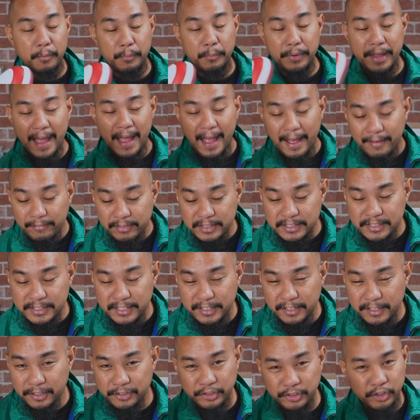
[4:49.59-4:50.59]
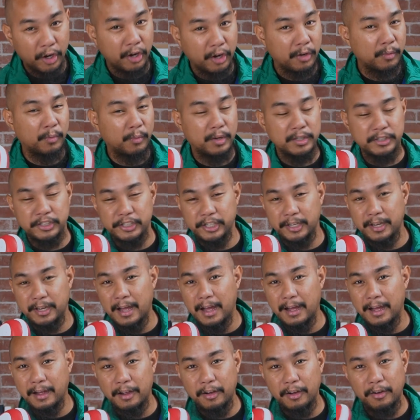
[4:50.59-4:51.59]
We haven't seen a Jordan 1
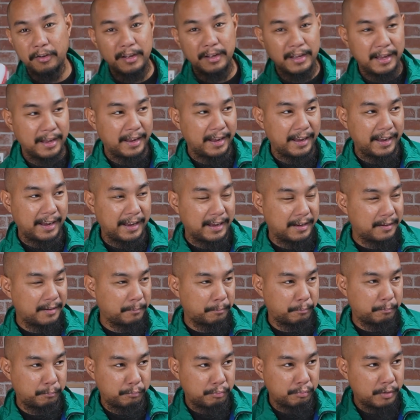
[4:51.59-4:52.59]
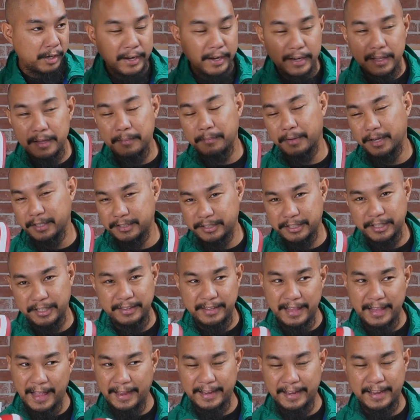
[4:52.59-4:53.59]
Chicago in pretty much a
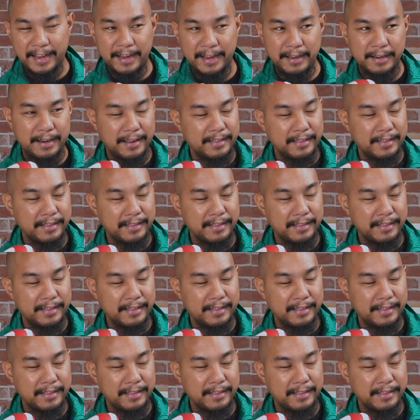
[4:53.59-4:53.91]
decade.